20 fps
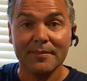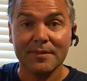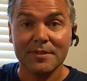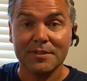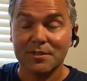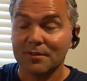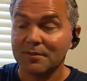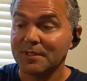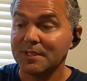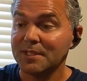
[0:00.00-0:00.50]

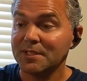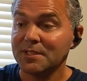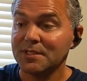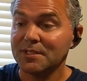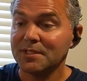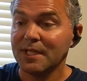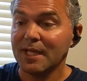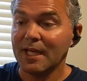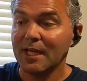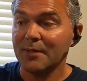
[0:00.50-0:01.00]
So this is
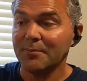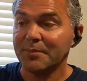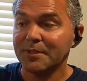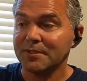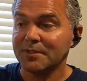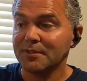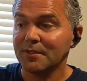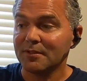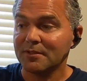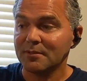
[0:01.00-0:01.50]
the app I
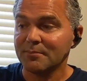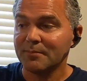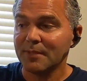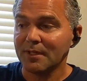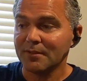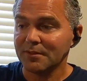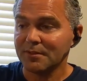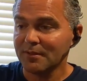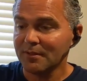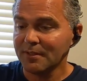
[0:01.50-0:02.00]
talked about
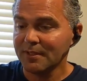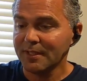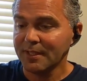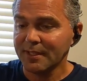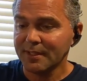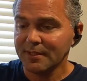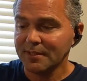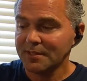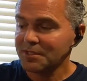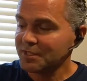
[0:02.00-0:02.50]

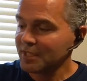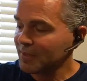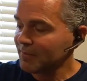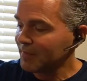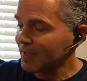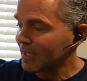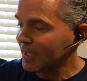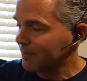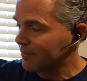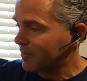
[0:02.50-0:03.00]
earlier, the same
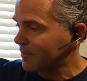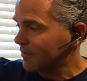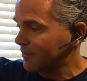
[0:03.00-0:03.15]
app